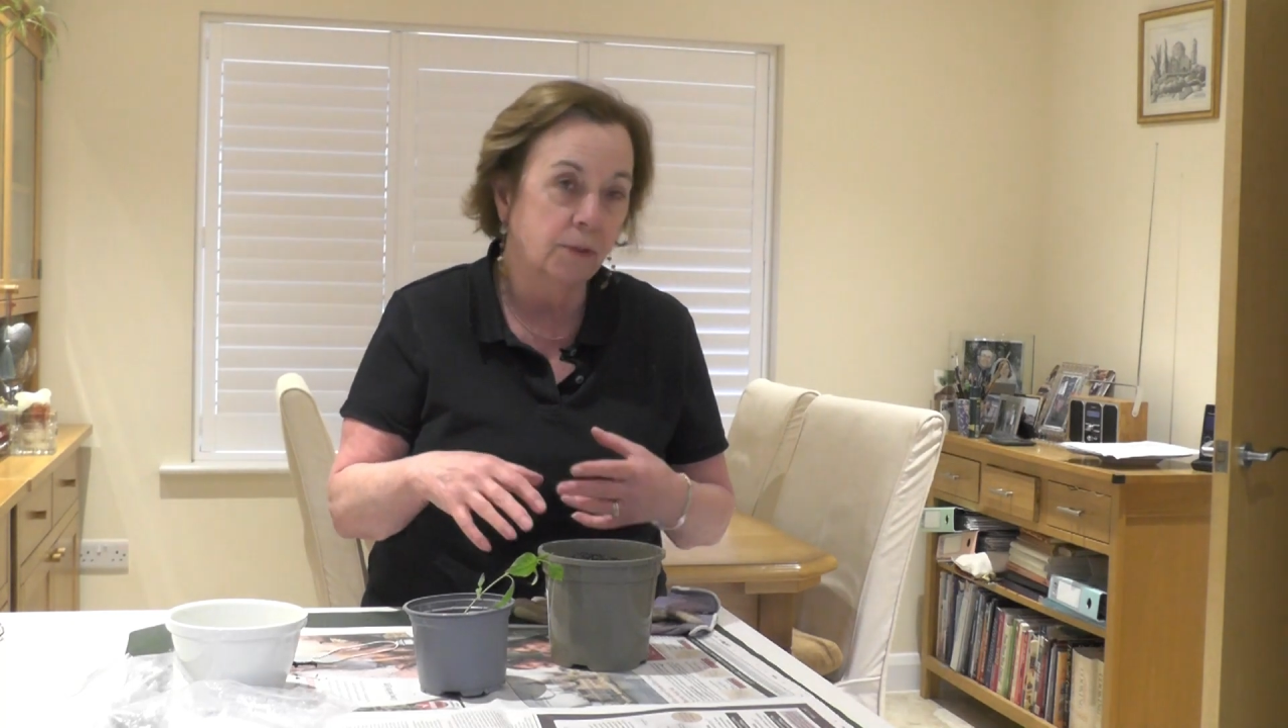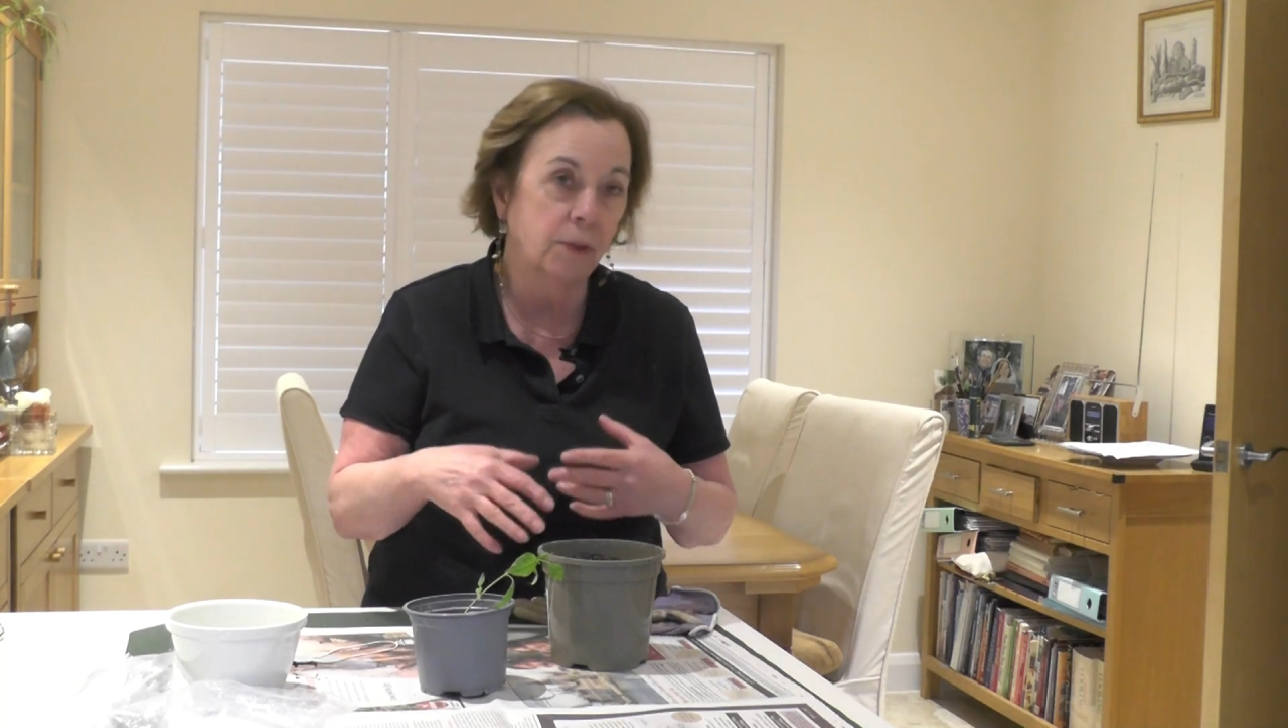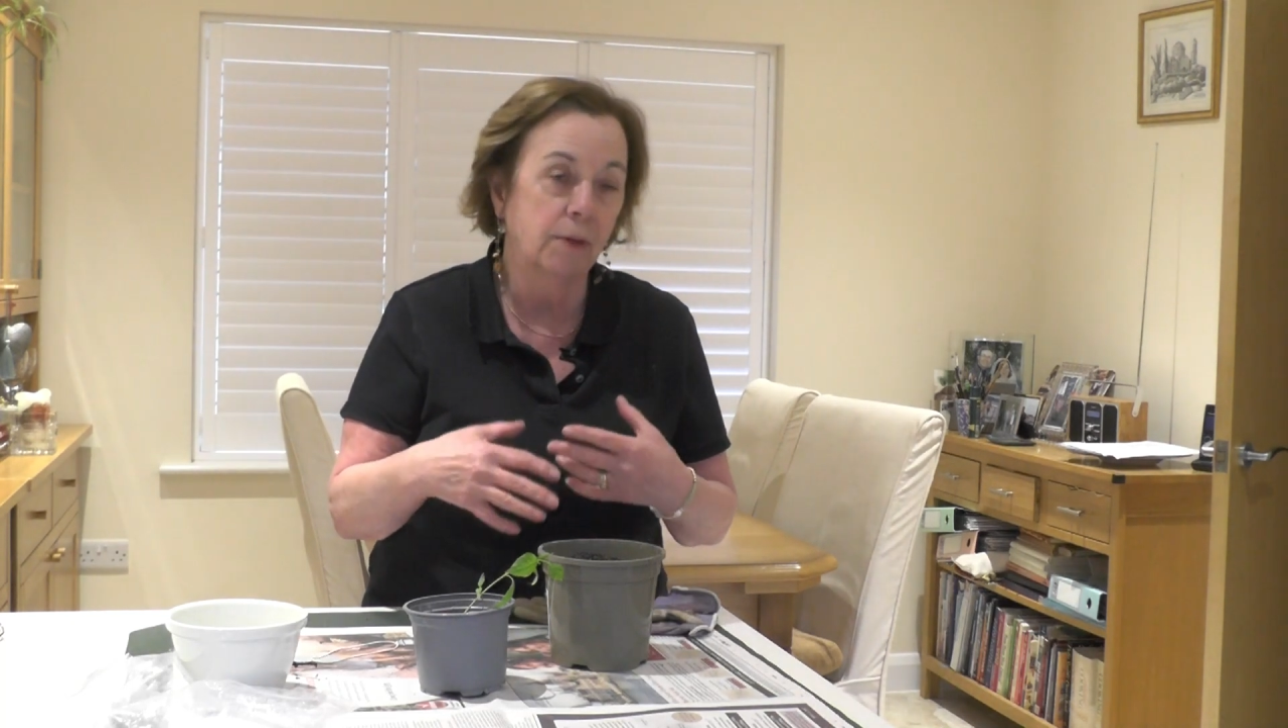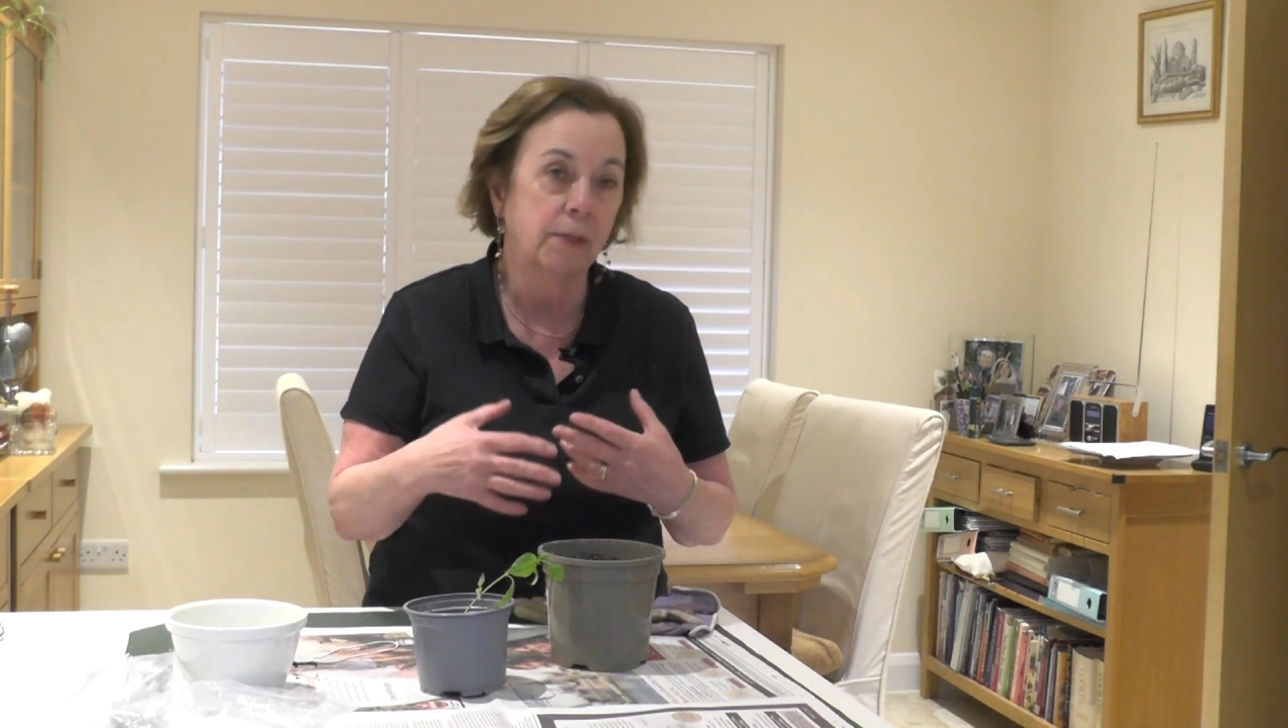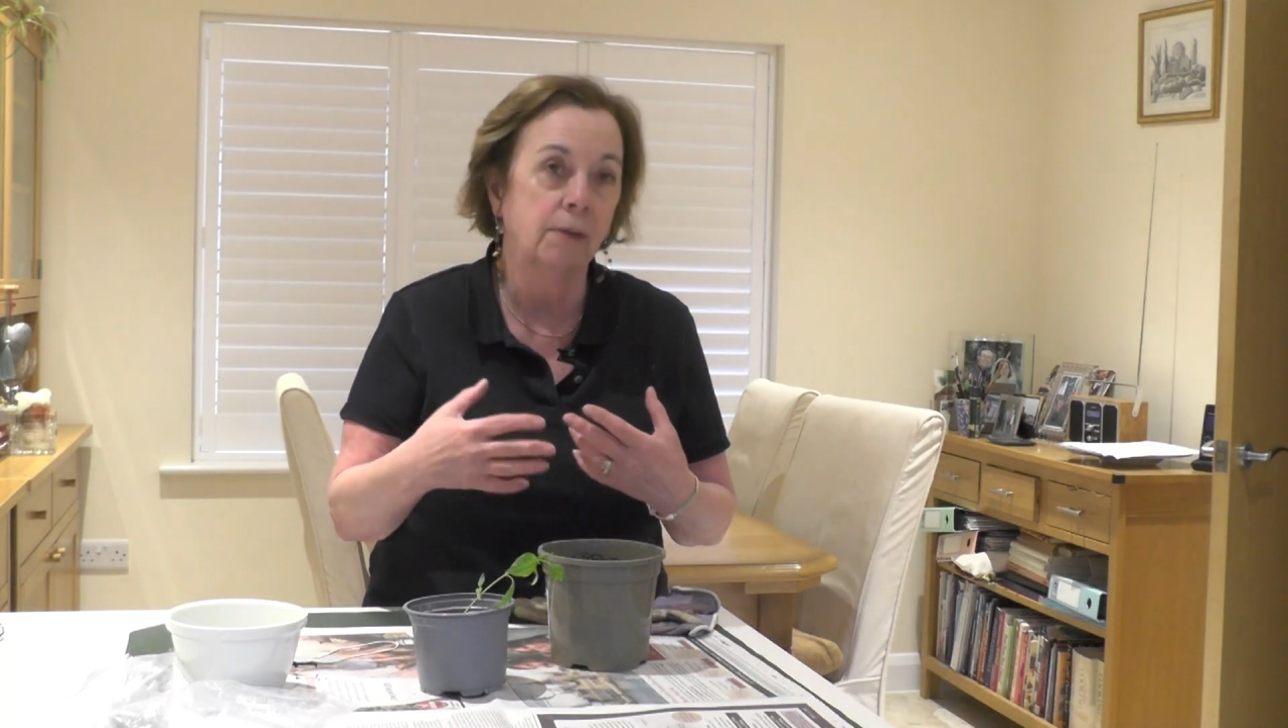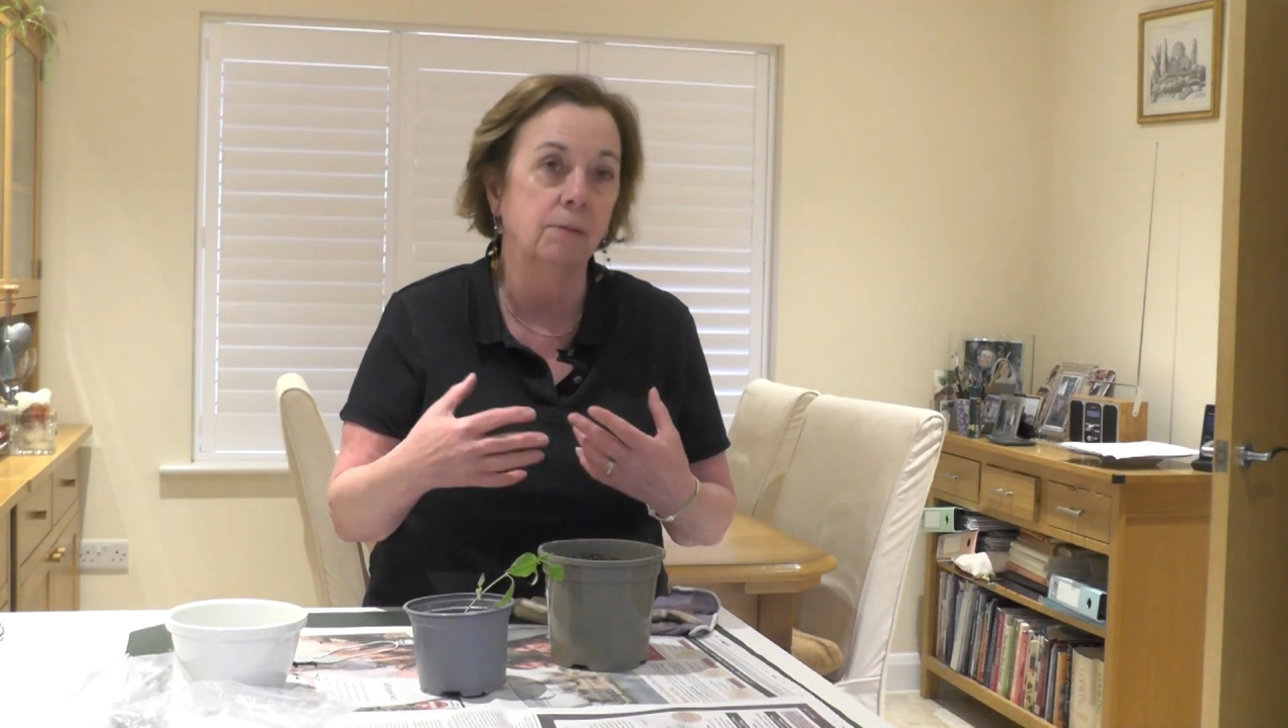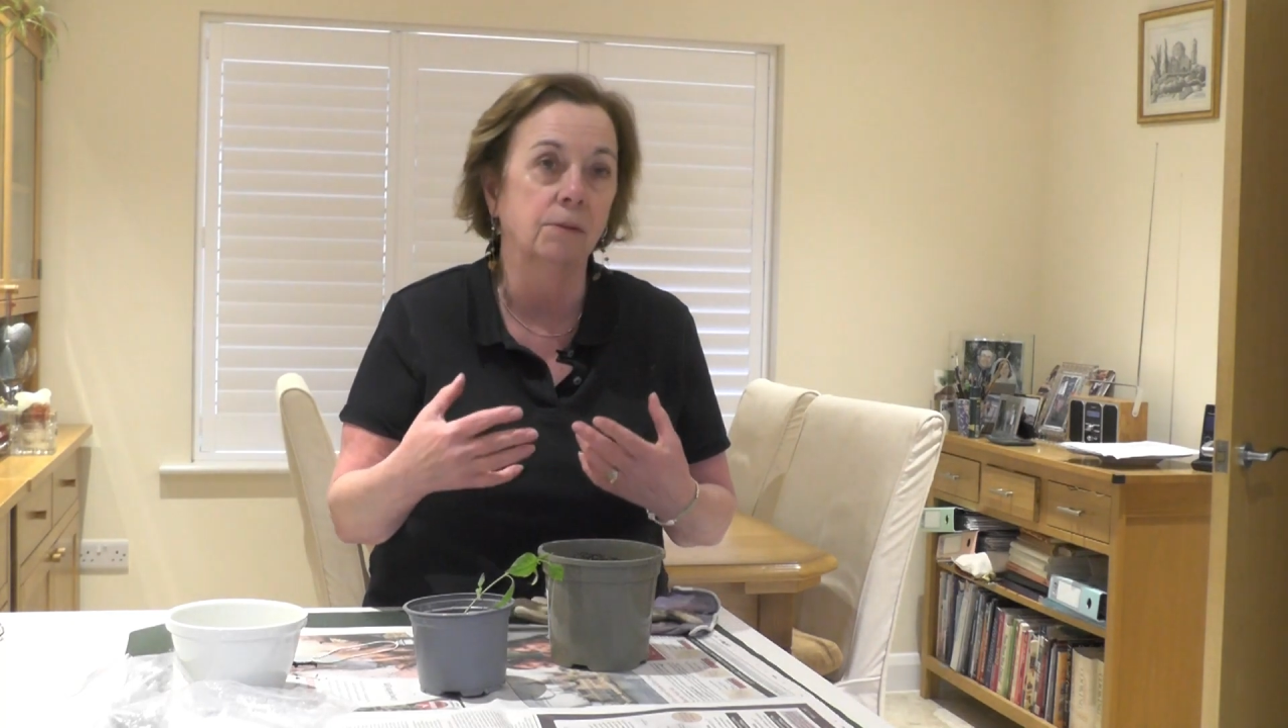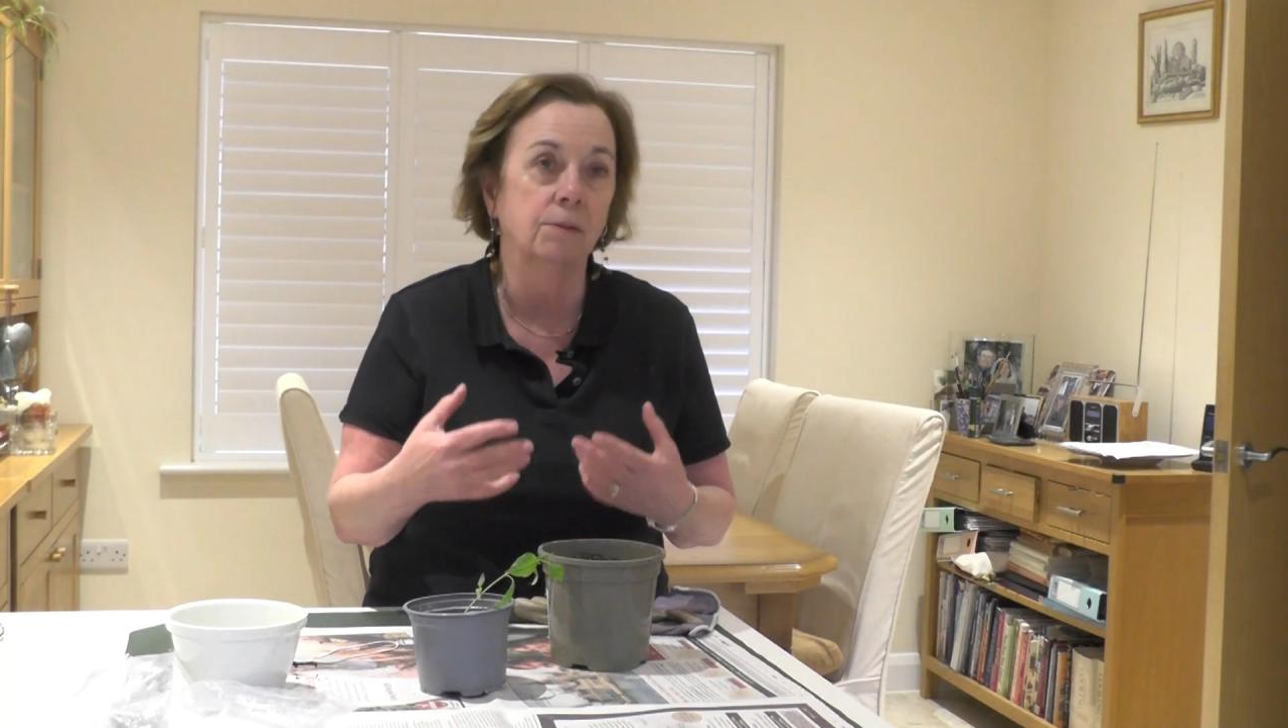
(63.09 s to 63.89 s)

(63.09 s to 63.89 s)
so they don't